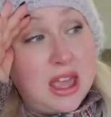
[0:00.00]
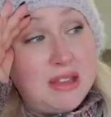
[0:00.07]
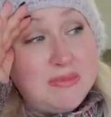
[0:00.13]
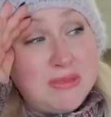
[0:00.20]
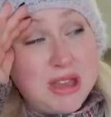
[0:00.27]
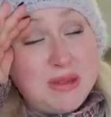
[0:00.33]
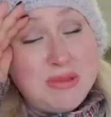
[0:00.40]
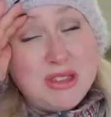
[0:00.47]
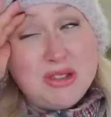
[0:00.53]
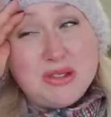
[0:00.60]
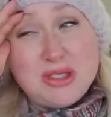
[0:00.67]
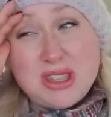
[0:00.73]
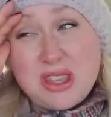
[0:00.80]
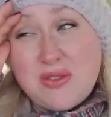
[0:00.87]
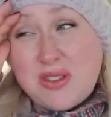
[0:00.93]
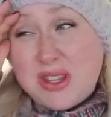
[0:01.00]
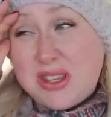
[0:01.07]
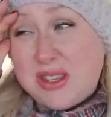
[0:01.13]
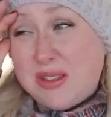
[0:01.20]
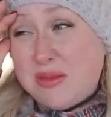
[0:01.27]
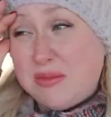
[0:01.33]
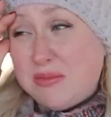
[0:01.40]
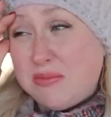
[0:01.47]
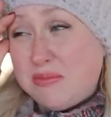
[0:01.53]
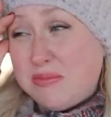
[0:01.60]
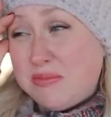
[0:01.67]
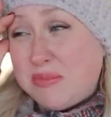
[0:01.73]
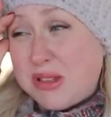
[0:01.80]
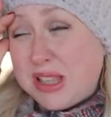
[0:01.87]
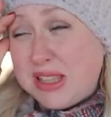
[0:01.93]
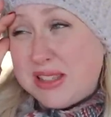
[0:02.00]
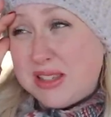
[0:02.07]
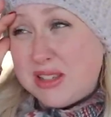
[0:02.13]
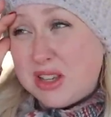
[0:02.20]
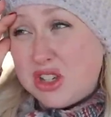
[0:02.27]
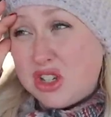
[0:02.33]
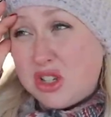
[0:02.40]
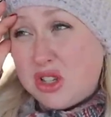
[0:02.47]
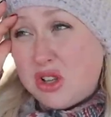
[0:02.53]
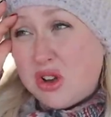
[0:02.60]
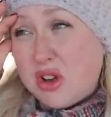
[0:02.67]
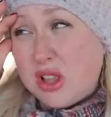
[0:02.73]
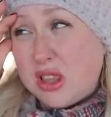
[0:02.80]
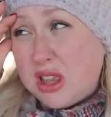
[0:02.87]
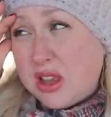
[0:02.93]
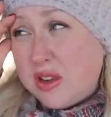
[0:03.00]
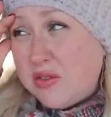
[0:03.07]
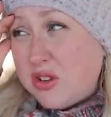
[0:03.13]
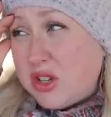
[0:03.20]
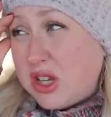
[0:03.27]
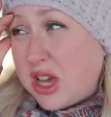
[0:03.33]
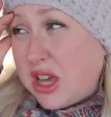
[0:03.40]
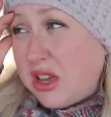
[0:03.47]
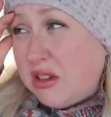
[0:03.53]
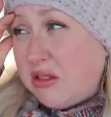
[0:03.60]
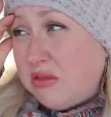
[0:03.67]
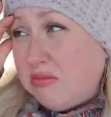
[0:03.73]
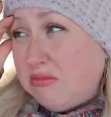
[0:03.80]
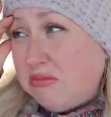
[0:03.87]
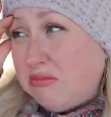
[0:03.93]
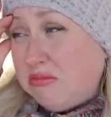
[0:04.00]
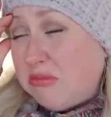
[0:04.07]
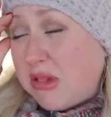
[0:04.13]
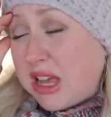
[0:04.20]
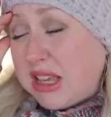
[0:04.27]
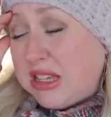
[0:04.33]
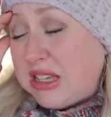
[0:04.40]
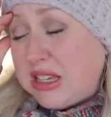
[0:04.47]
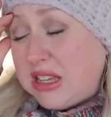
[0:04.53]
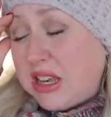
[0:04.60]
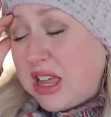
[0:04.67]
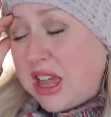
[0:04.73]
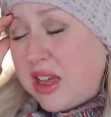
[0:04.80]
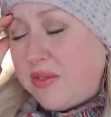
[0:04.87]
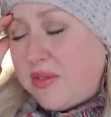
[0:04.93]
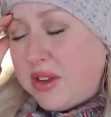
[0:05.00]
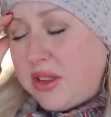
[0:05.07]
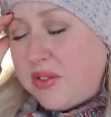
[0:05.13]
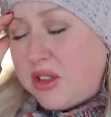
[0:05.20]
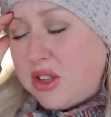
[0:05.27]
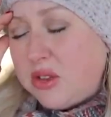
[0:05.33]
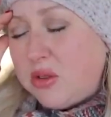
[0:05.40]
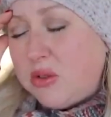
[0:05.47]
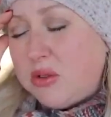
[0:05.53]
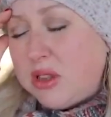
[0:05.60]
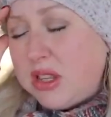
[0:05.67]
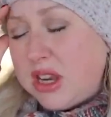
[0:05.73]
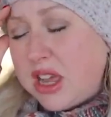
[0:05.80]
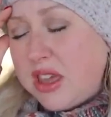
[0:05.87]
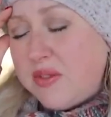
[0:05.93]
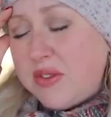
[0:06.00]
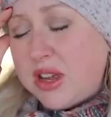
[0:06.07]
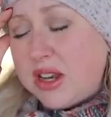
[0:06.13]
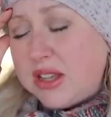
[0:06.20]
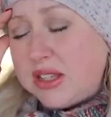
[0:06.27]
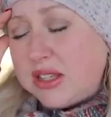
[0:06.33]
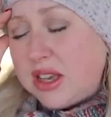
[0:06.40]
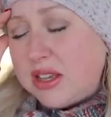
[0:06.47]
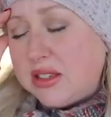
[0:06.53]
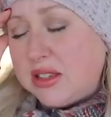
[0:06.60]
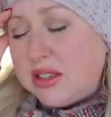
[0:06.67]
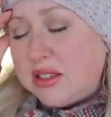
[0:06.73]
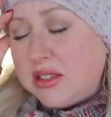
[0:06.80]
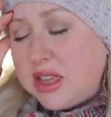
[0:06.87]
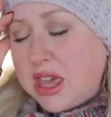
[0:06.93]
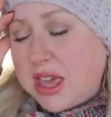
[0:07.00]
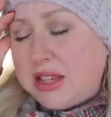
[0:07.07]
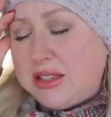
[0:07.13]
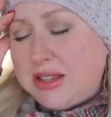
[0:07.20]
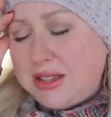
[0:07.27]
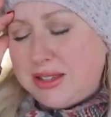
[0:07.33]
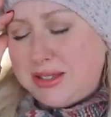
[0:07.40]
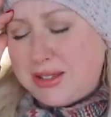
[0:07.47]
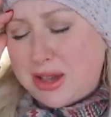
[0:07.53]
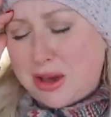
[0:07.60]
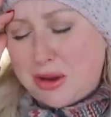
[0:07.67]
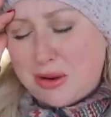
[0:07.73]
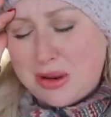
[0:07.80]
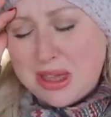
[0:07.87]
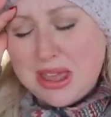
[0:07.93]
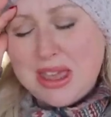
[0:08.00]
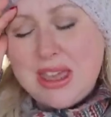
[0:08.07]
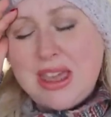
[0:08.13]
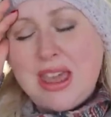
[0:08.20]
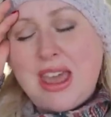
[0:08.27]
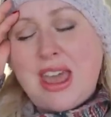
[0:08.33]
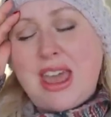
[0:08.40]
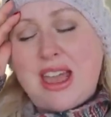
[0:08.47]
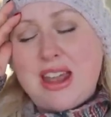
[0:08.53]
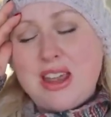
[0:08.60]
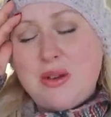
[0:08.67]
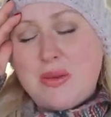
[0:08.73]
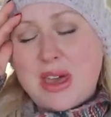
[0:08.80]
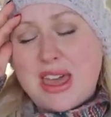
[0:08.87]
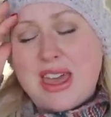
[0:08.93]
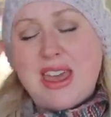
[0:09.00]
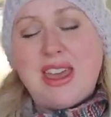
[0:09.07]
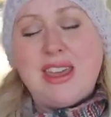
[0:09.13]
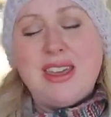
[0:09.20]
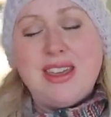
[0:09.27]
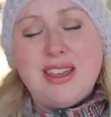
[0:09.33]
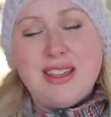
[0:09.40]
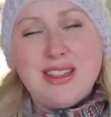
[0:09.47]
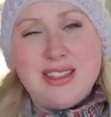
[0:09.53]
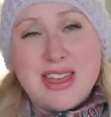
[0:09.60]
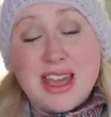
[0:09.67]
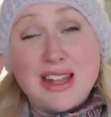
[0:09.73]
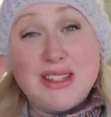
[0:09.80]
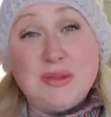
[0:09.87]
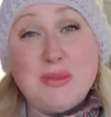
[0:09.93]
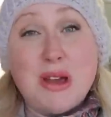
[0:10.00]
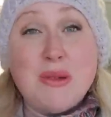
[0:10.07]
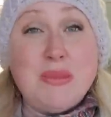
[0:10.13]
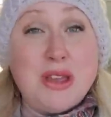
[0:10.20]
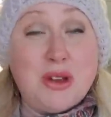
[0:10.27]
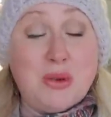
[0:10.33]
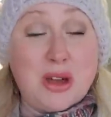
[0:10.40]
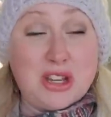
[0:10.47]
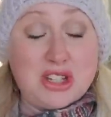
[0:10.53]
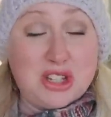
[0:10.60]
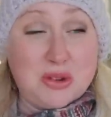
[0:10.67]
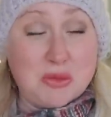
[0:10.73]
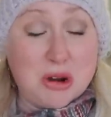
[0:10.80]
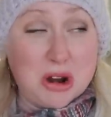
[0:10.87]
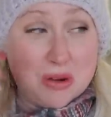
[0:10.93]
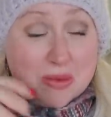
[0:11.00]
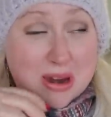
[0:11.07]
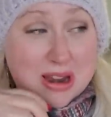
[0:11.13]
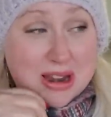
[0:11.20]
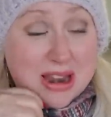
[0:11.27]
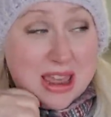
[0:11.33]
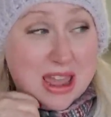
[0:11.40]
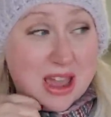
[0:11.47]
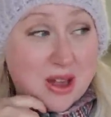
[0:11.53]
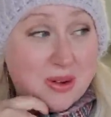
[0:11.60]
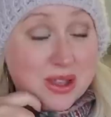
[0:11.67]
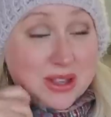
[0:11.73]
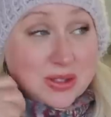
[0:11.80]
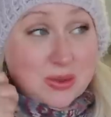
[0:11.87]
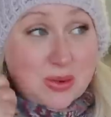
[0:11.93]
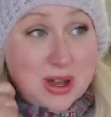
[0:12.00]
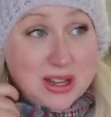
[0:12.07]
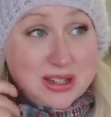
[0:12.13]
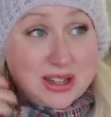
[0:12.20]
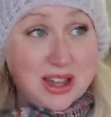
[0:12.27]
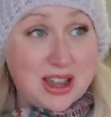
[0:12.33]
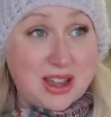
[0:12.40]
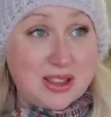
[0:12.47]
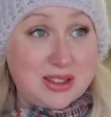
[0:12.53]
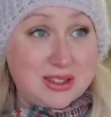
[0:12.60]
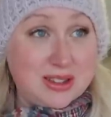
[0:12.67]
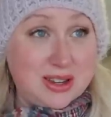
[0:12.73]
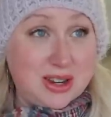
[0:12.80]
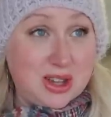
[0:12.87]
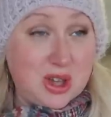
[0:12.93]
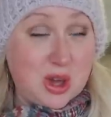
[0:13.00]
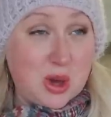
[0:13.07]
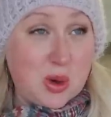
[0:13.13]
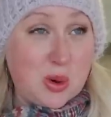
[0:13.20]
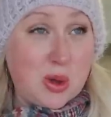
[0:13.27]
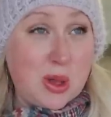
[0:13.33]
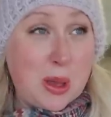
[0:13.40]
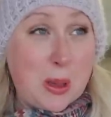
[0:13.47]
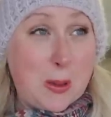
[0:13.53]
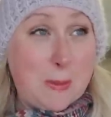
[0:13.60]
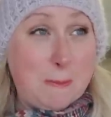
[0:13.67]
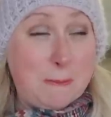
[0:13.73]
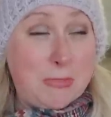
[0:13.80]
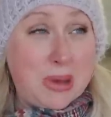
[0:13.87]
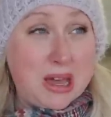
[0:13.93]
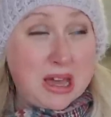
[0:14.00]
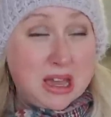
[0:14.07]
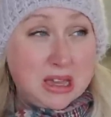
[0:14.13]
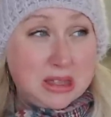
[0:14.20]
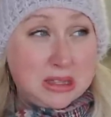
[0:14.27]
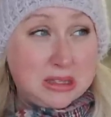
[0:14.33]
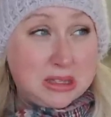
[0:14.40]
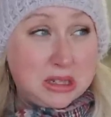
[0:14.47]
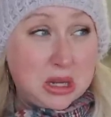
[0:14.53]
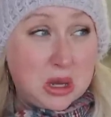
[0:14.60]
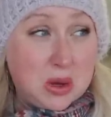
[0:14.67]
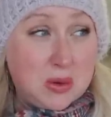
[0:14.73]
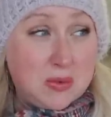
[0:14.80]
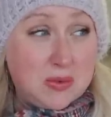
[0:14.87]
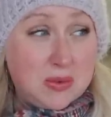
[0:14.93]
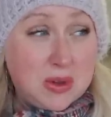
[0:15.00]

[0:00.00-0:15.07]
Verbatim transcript: and maybe there's even places I should look online for tile. I didn't, haven't even Google and I have not discussed this yet. So anyway, that's my big question mark right now is what tile is gonna go behind the stove.